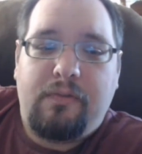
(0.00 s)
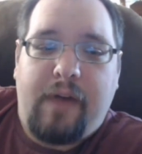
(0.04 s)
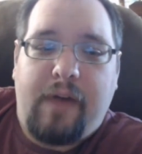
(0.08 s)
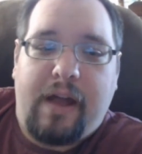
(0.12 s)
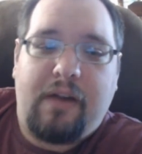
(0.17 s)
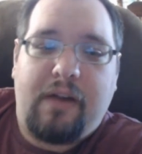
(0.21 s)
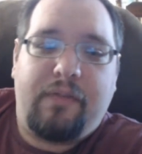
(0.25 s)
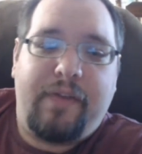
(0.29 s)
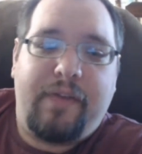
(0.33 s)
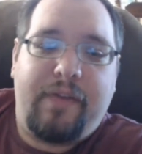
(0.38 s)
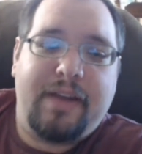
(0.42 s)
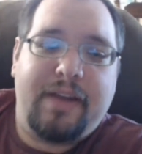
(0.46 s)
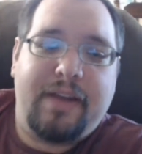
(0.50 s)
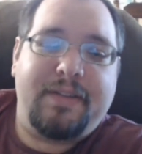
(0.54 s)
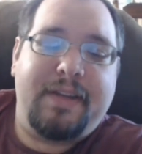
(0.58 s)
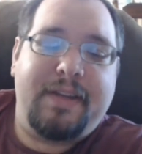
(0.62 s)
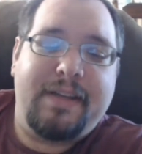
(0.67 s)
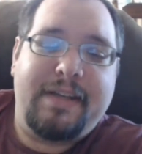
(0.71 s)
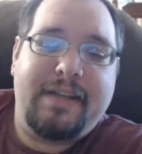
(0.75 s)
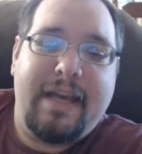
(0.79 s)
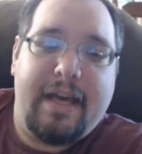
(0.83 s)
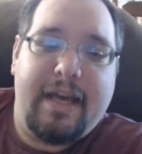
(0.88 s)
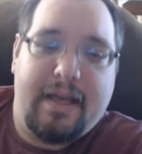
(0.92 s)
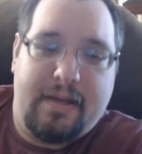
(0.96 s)
Final
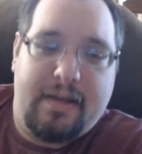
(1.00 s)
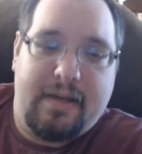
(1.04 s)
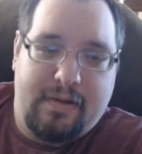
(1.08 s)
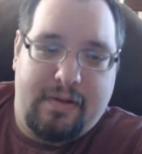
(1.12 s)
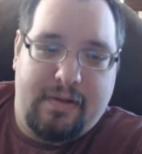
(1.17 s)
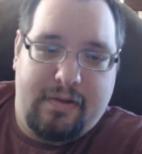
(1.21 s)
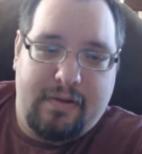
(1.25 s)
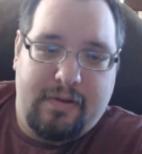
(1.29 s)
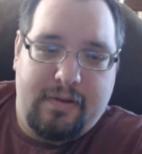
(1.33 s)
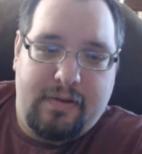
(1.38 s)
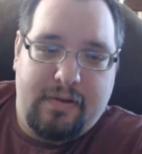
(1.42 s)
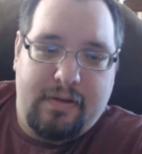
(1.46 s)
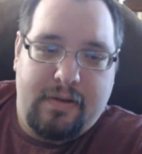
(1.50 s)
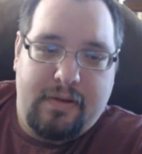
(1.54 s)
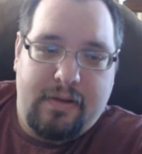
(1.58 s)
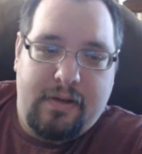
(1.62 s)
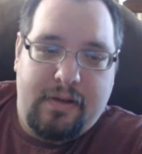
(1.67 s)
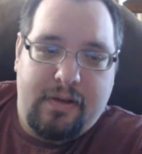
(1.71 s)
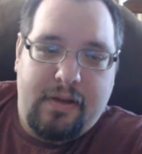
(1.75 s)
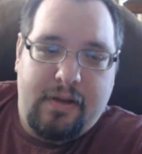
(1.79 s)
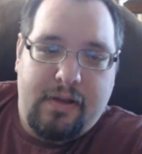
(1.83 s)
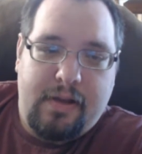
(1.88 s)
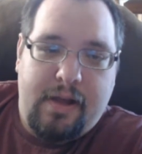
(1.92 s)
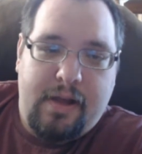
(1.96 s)
Fantasy X.
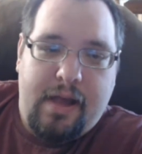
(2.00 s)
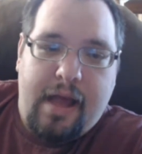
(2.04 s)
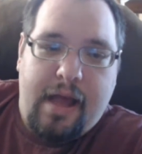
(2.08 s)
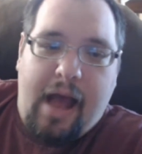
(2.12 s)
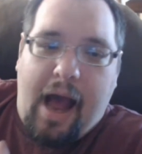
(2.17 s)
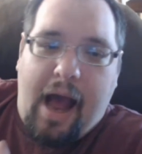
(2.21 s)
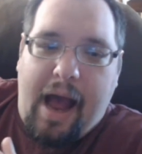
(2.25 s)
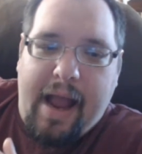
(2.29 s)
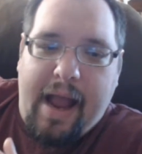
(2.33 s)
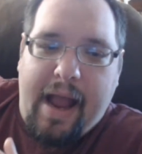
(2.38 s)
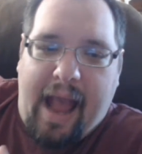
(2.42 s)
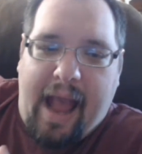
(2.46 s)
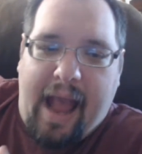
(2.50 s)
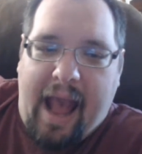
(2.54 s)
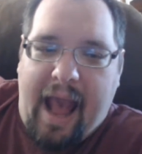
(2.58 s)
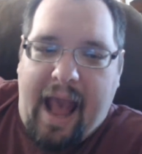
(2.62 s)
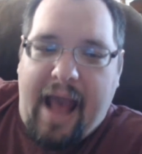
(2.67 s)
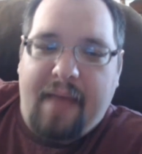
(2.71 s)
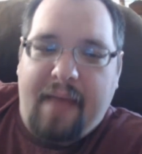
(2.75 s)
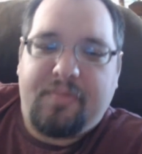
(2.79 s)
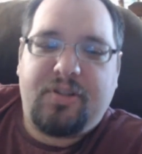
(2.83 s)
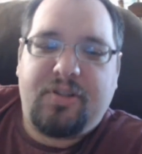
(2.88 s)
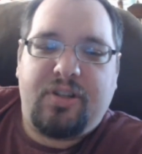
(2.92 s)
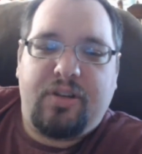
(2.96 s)
I
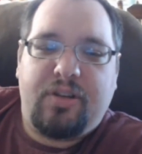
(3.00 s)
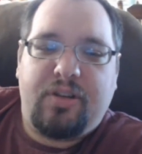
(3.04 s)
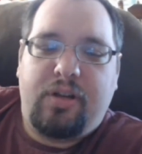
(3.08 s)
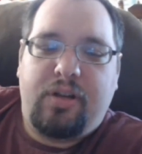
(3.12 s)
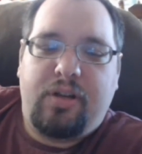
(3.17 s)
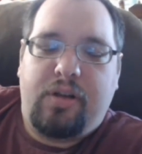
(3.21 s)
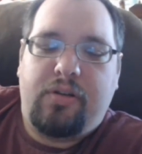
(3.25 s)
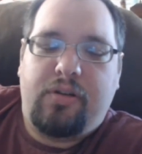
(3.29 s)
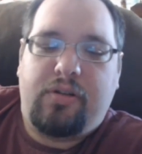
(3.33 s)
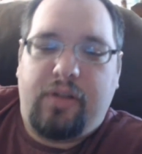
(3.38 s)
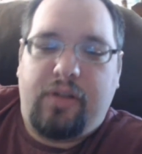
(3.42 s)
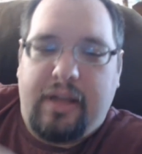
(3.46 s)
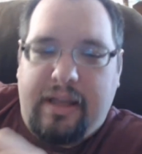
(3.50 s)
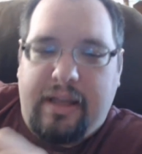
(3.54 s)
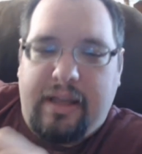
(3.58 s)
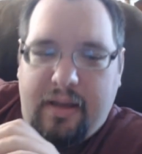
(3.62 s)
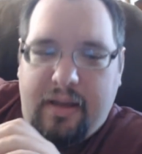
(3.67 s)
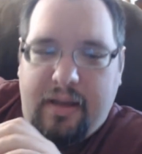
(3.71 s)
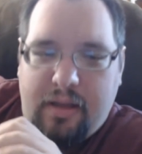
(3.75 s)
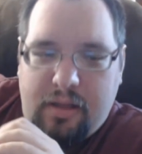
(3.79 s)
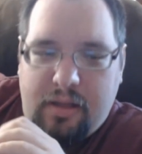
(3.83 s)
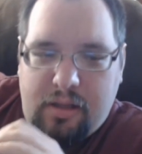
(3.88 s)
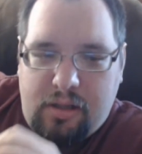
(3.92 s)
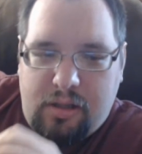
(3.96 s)

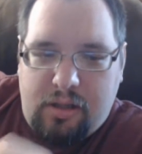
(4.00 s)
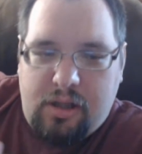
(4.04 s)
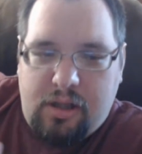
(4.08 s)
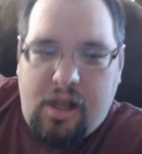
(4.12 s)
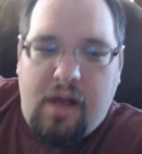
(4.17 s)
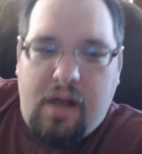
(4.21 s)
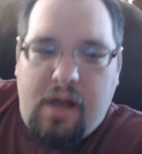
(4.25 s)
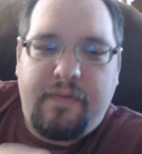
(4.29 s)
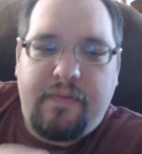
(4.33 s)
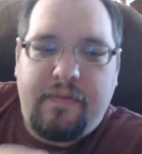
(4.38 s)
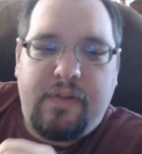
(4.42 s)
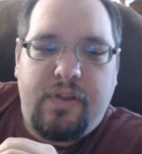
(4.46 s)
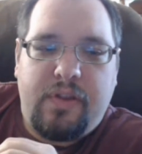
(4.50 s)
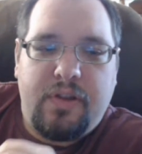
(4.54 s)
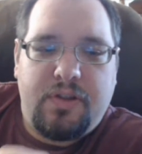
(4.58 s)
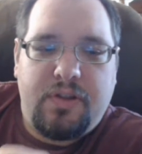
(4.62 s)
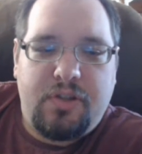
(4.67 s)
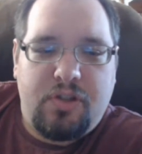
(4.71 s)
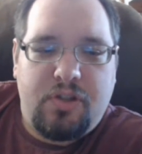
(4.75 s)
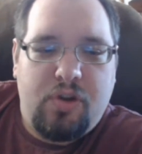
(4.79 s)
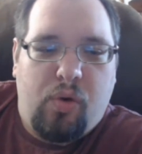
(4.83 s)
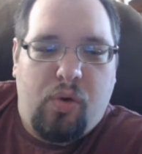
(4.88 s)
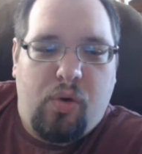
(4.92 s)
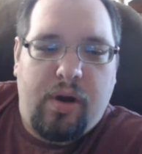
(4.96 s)
absolutely loved the
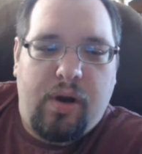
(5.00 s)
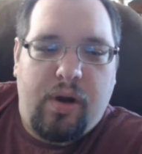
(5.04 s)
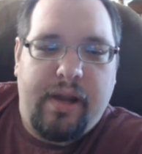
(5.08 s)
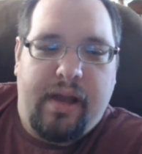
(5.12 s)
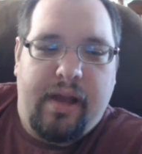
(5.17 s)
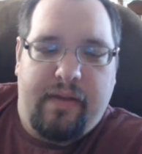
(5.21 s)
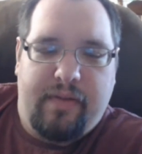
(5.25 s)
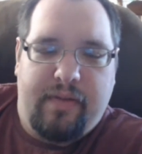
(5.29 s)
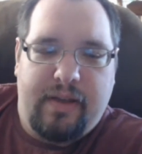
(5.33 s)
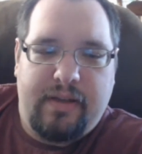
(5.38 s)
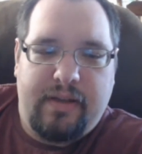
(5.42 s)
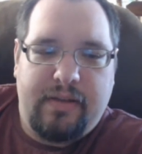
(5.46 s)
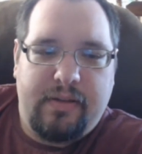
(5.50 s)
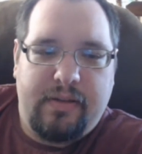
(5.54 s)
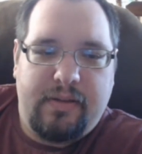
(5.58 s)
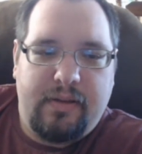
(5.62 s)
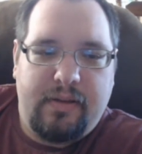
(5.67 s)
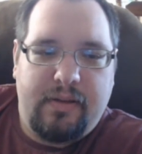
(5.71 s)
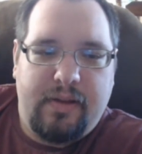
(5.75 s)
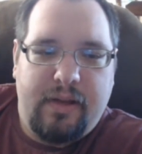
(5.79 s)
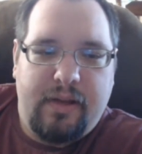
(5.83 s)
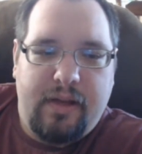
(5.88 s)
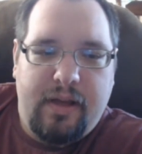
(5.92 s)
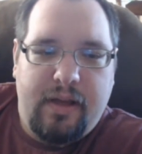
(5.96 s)
story of it.
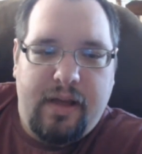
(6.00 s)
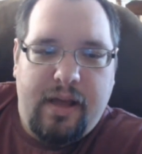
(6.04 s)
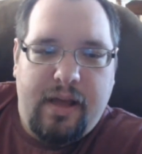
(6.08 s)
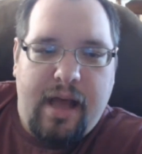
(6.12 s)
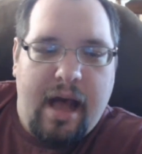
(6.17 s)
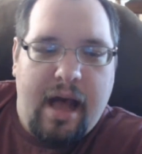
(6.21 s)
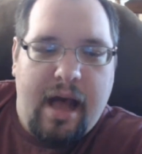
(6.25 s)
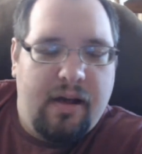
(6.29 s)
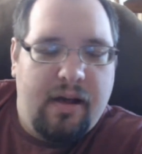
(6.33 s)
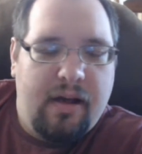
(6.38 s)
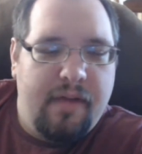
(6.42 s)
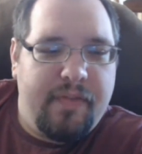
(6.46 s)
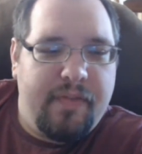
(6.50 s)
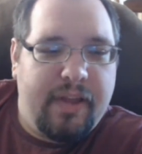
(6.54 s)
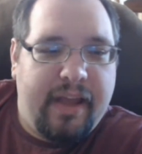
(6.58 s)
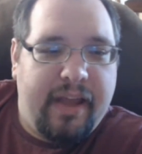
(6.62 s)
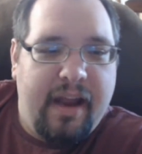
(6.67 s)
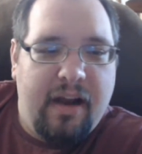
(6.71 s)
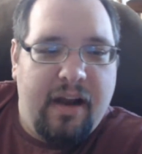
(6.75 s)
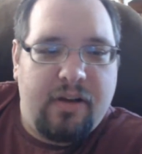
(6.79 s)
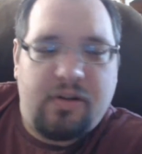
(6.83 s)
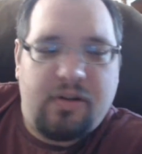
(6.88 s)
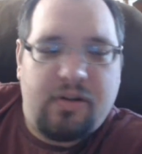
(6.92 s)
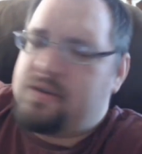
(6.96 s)
I love the
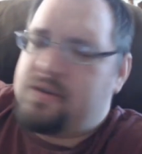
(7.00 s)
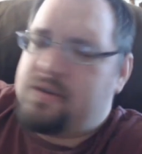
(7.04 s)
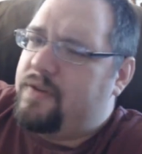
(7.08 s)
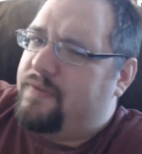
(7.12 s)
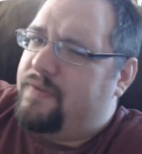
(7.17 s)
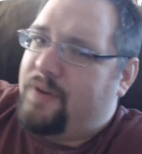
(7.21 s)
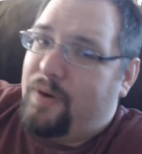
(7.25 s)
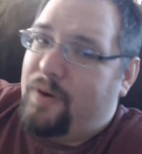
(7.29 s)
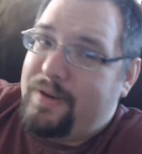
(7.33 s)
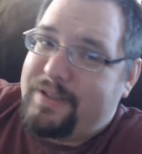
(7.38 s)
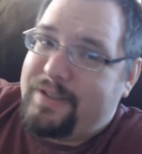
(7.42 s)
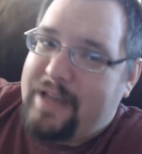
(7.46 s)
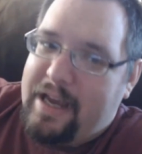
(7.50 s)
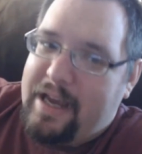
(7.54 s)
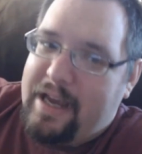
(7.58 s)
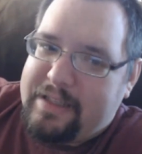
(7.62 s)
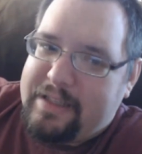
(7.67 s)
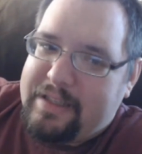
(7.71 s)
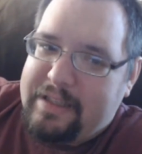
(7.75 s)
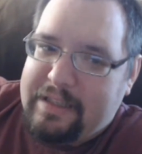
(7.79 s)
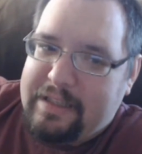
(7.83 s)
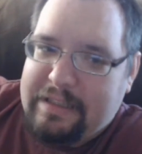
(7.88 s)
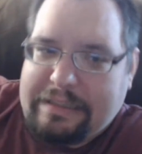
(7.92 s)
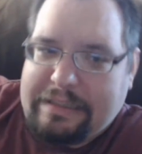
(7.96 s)
characters, the voice
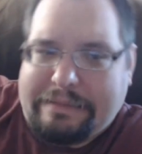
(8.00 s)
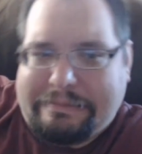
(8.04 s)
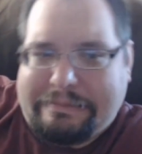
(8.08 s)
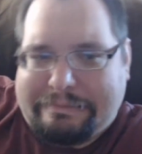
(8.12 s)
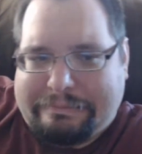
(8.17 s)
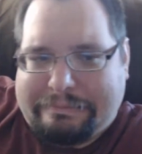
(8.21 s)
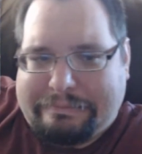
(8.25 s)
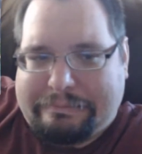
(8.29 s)
acting,